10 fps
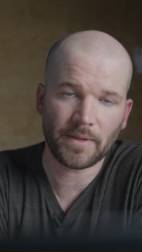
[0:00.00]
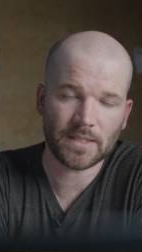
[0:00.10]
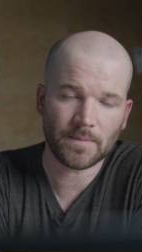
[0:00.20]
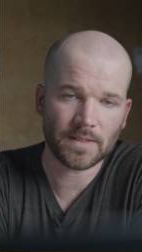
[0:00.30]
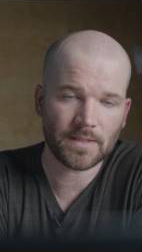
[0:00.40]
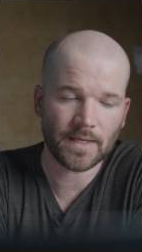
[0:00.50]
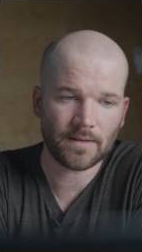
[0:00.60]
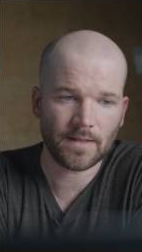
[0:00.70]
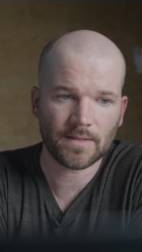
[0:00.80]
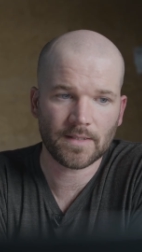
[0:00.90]
replacements like
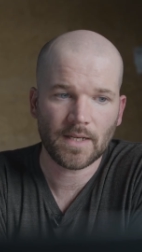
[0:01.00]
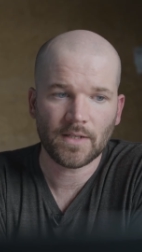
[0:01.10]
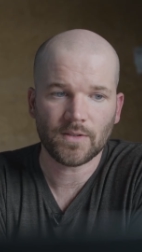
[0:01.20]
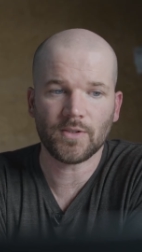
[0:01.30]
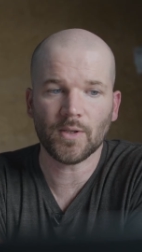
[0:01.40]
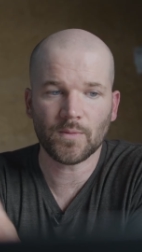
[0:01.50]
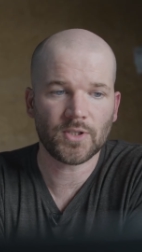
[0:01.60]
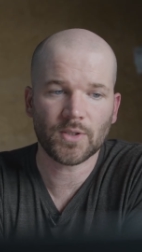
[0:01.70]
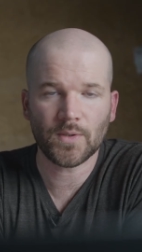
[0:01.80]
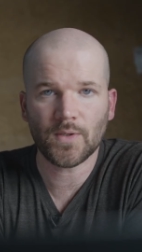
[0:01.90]
this don't
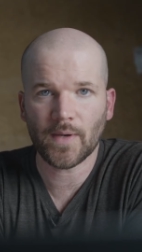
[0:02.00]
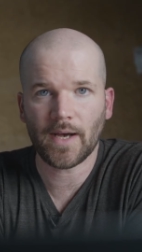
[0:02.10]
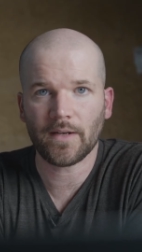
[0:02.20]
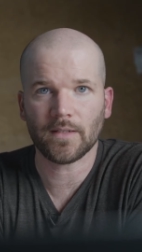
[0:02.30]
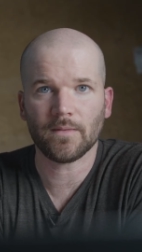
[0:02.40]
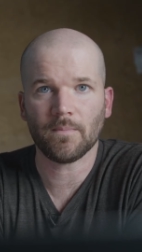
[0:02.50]
show you how to